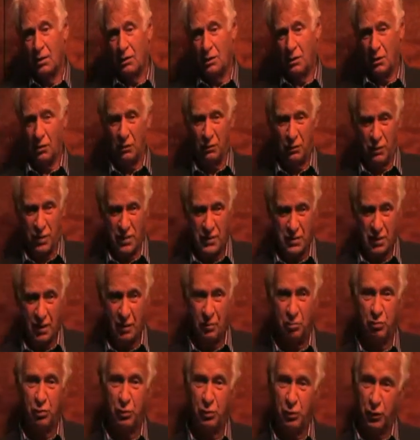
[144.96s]
Congress
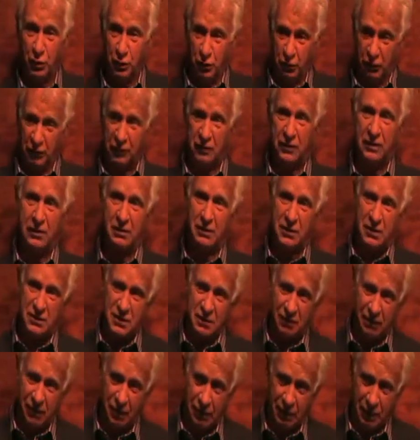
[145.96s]
approved the
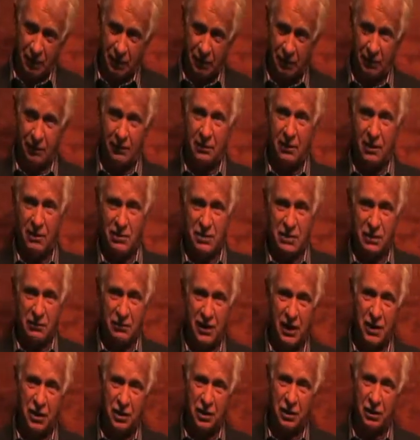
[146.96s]
Civilian
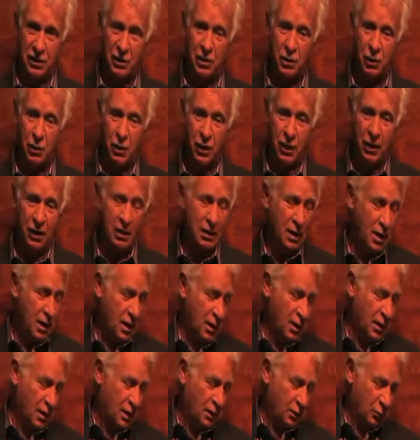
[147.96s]
Conservation Corps
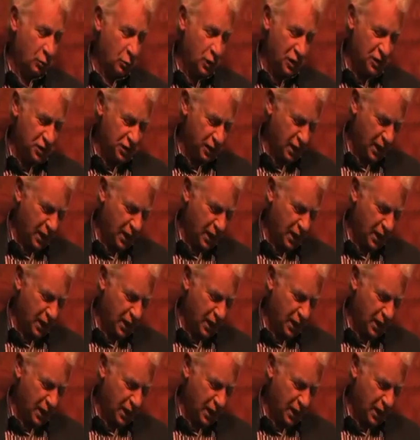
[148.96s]
which